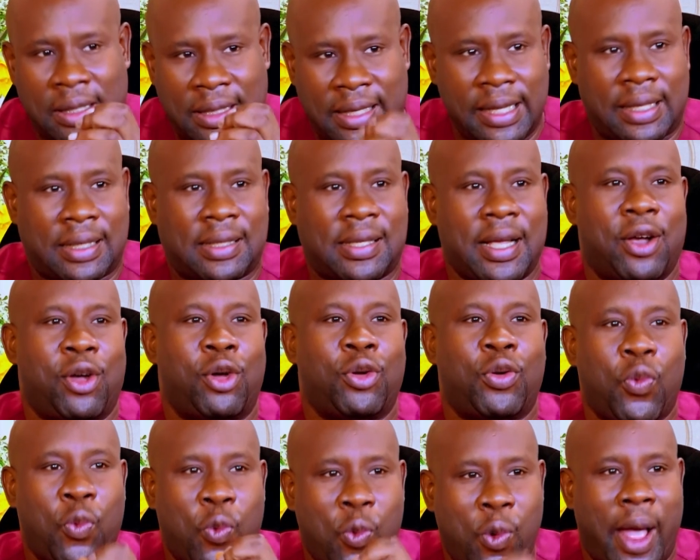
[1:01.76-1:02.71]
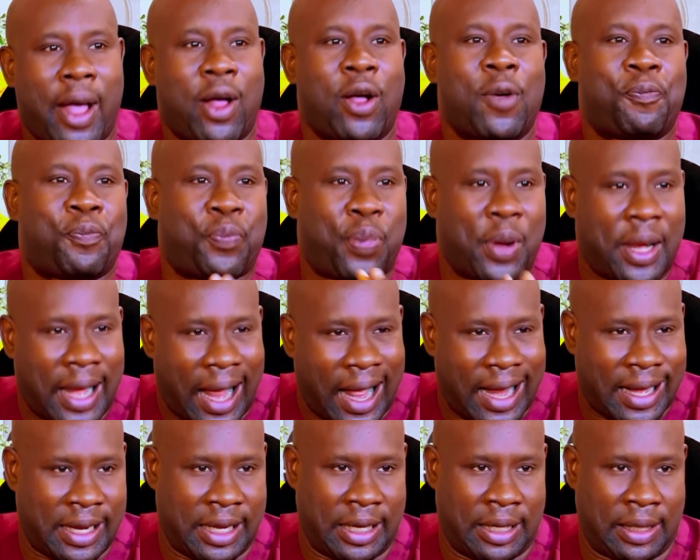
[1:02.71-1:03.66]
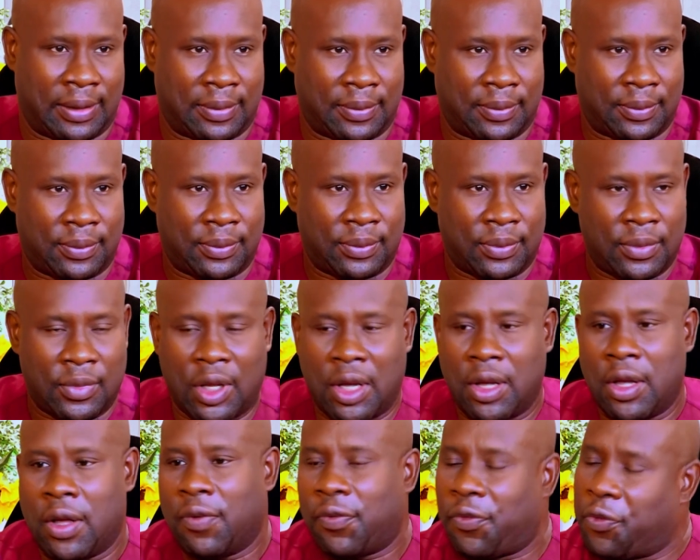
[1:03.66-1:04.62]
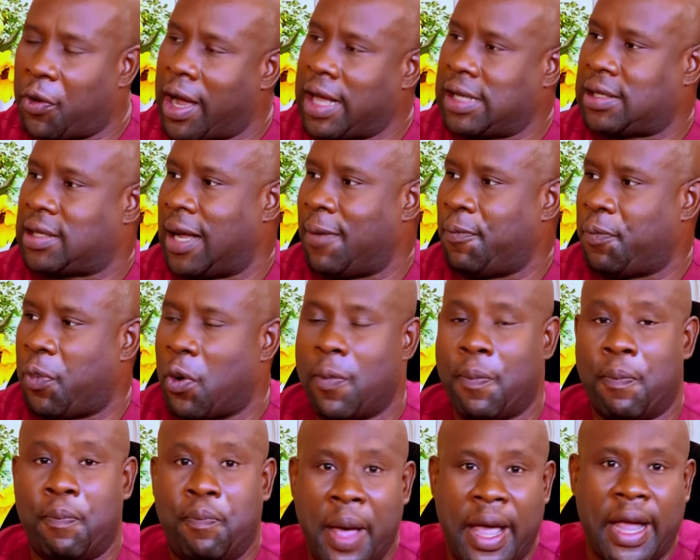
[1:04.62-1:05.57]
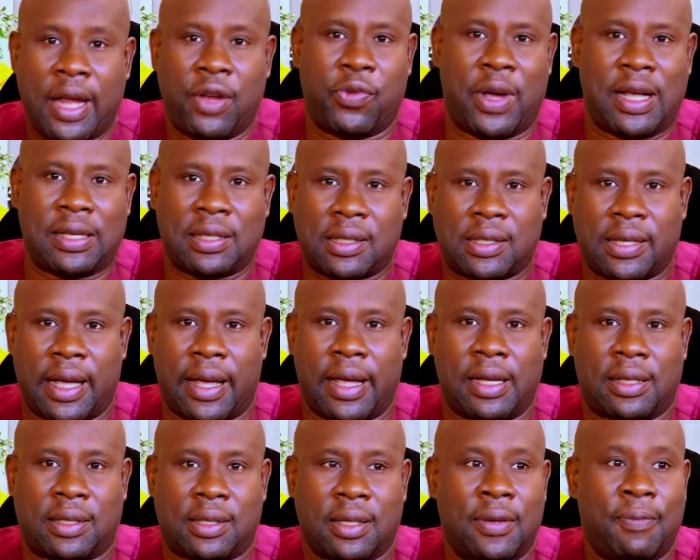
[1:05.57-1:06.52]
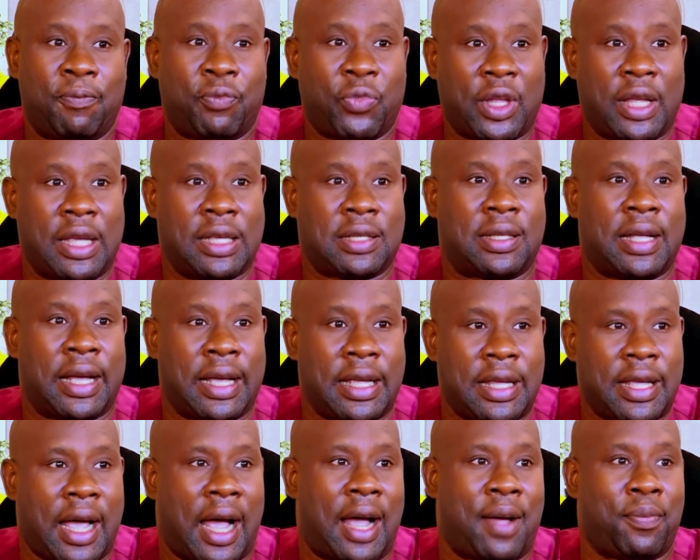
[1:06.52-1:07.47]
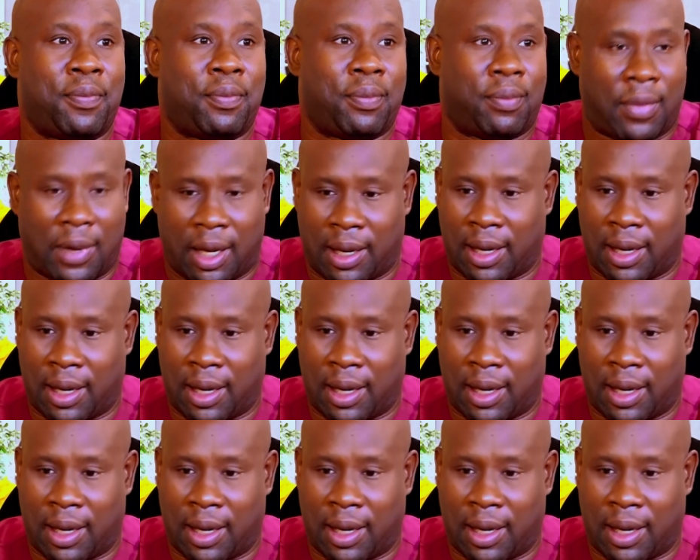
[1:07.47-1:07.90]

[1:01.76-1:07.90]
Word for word: detailed well planning. For example, Benue State is the yam